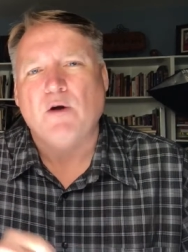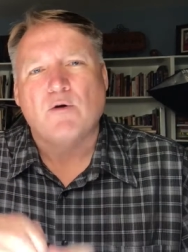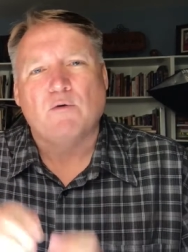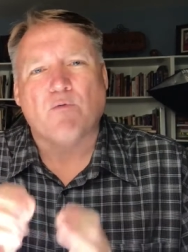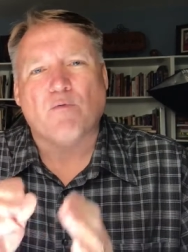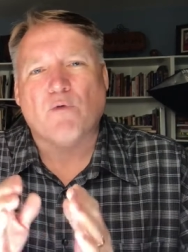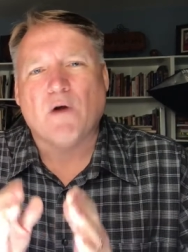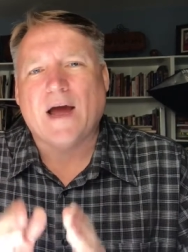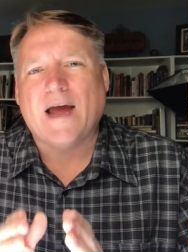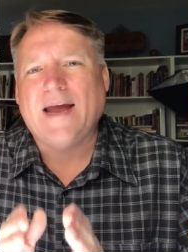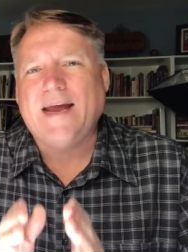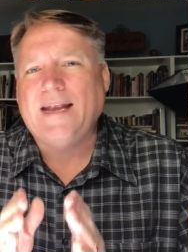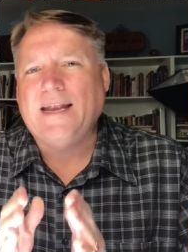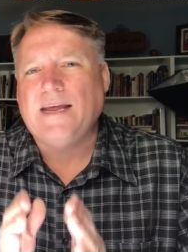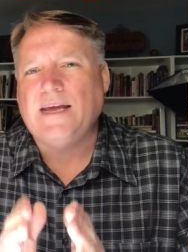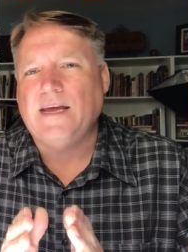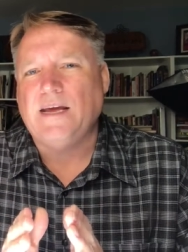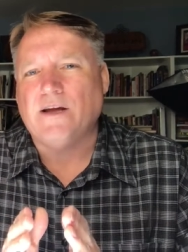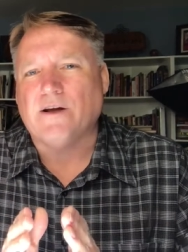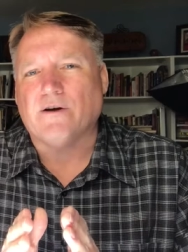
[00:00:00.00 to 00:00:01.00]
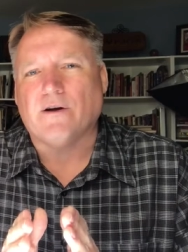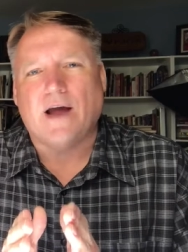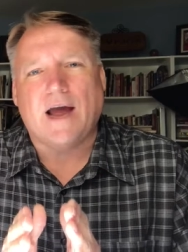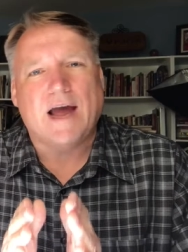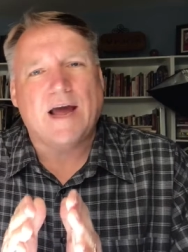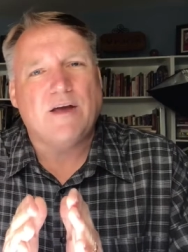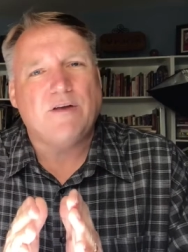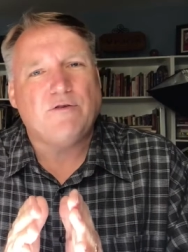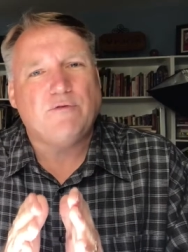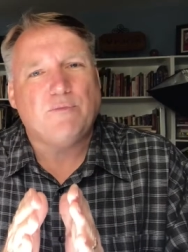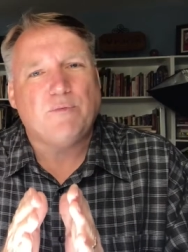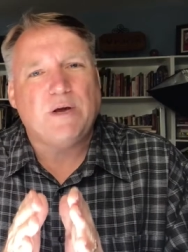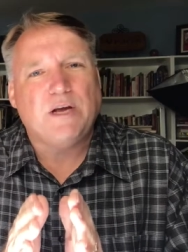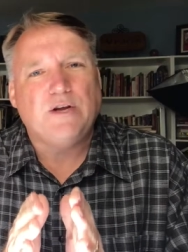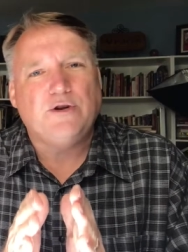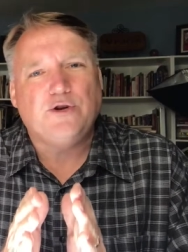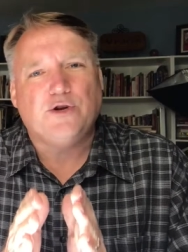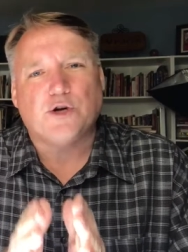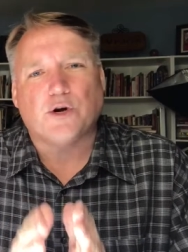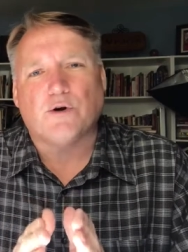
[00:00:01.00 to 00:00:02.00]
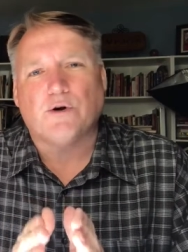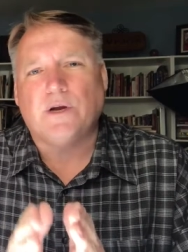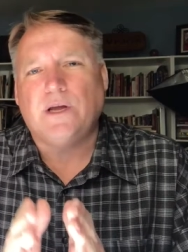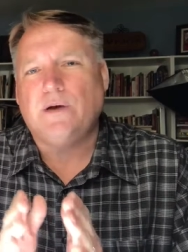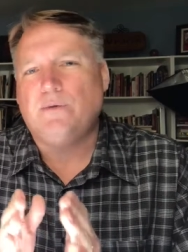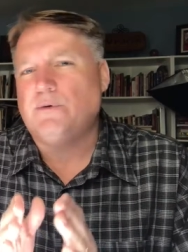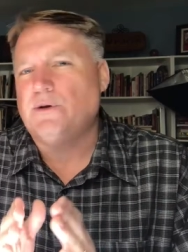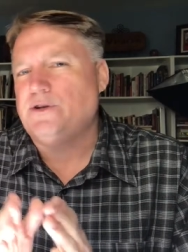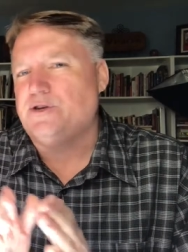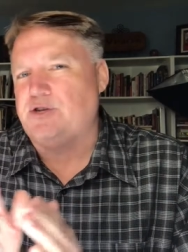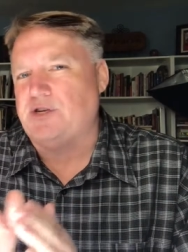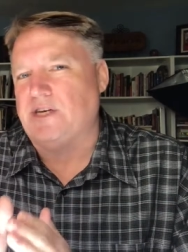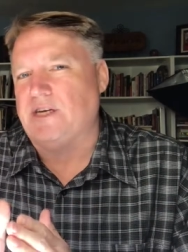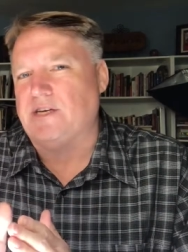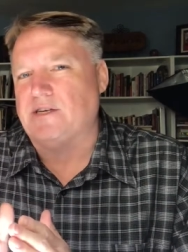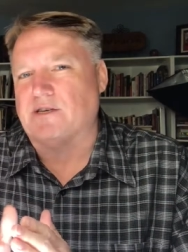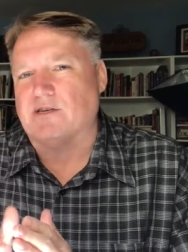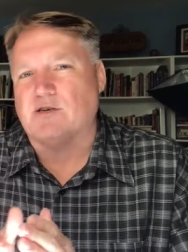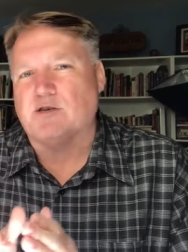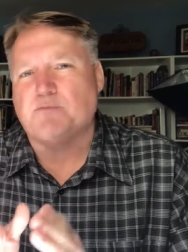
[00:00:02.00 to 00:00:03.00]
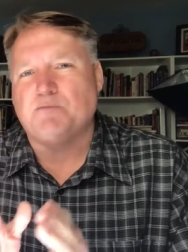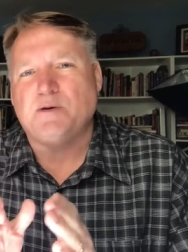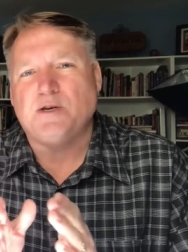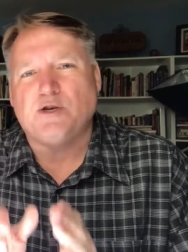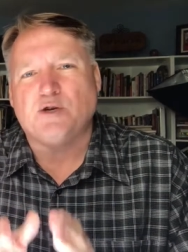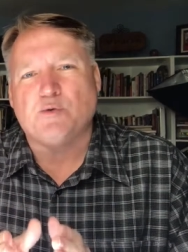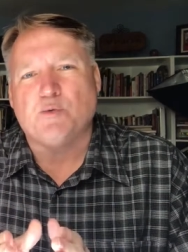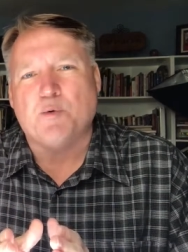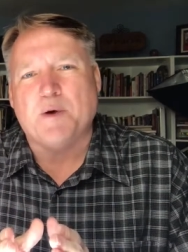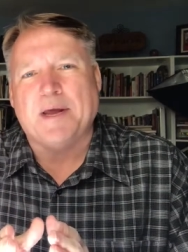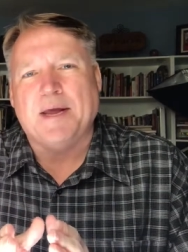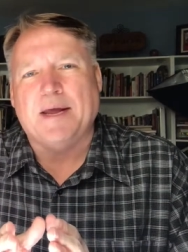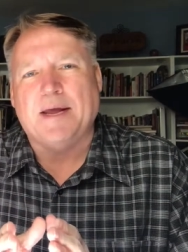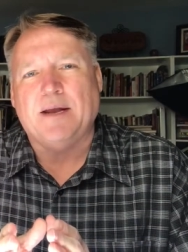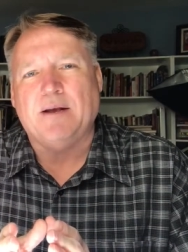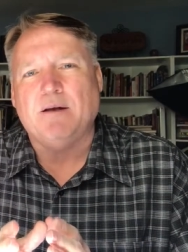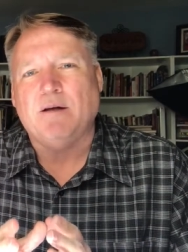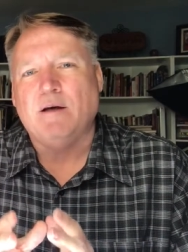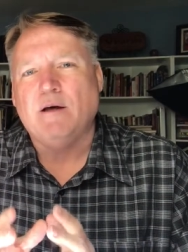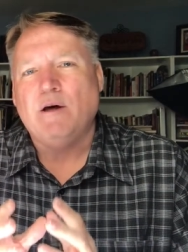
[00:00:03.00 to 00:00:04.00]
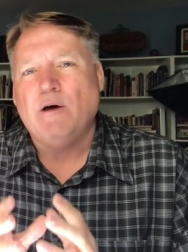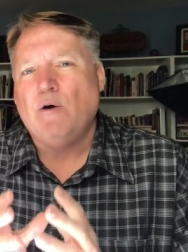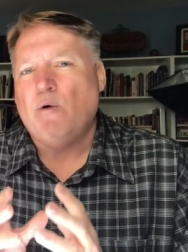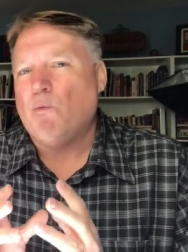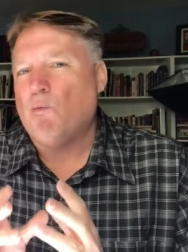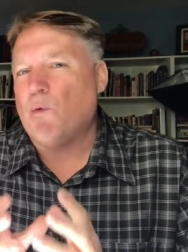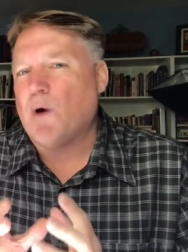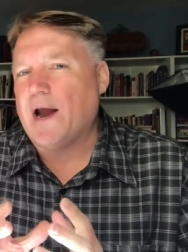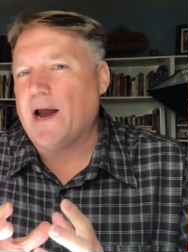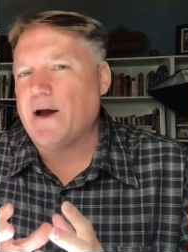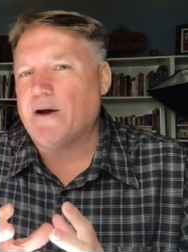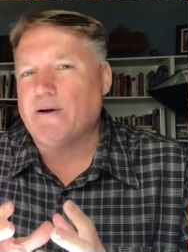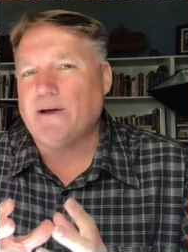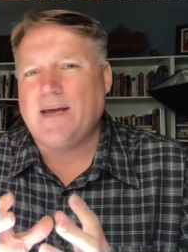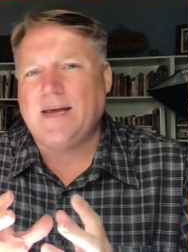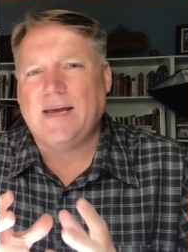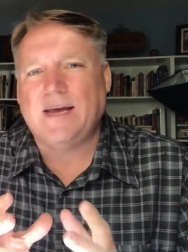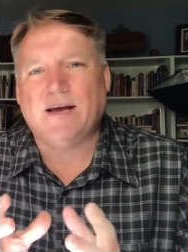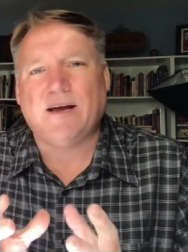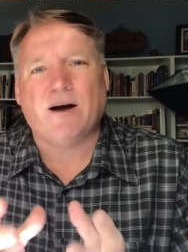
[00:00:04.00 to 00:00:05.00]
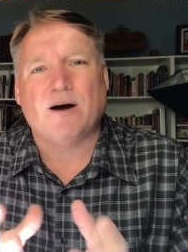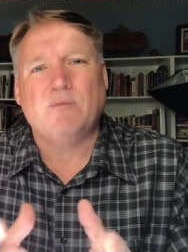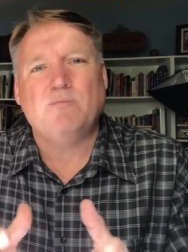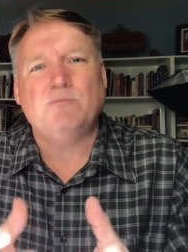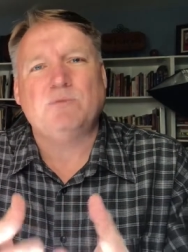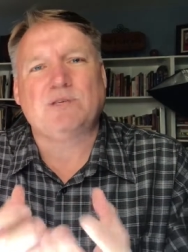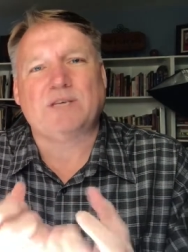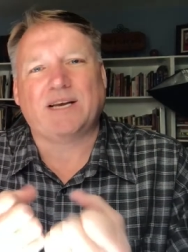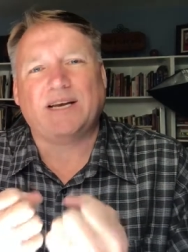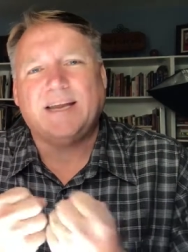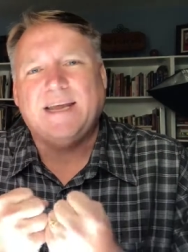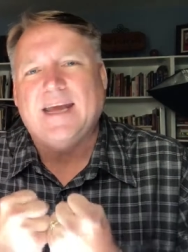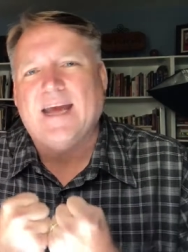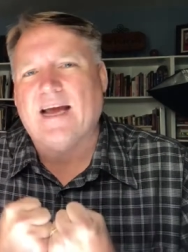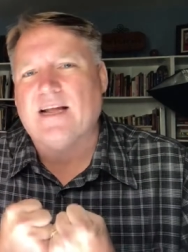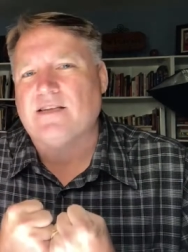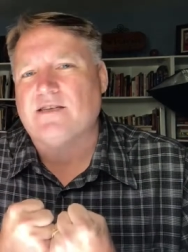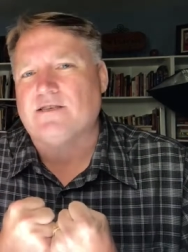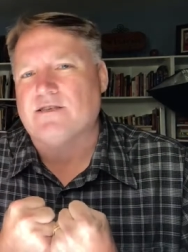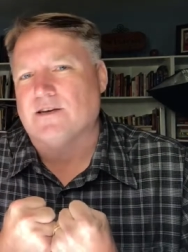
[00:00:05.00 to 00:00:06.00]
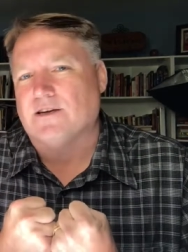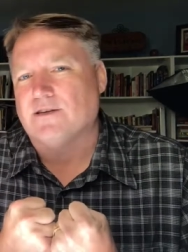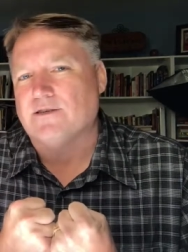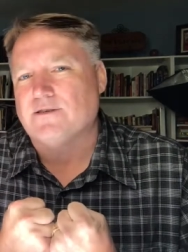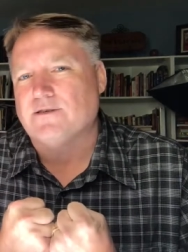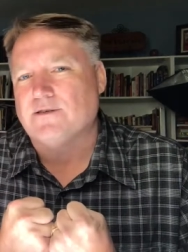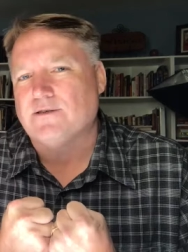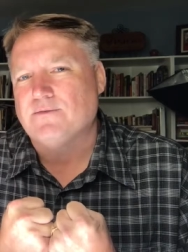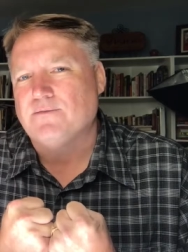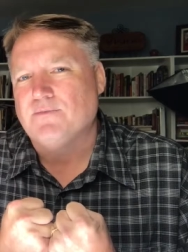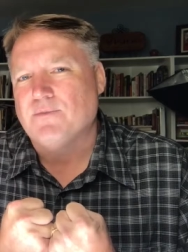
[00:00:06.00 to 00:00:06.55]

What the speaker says: right here as we journey with Jesus between where he comes and gets us,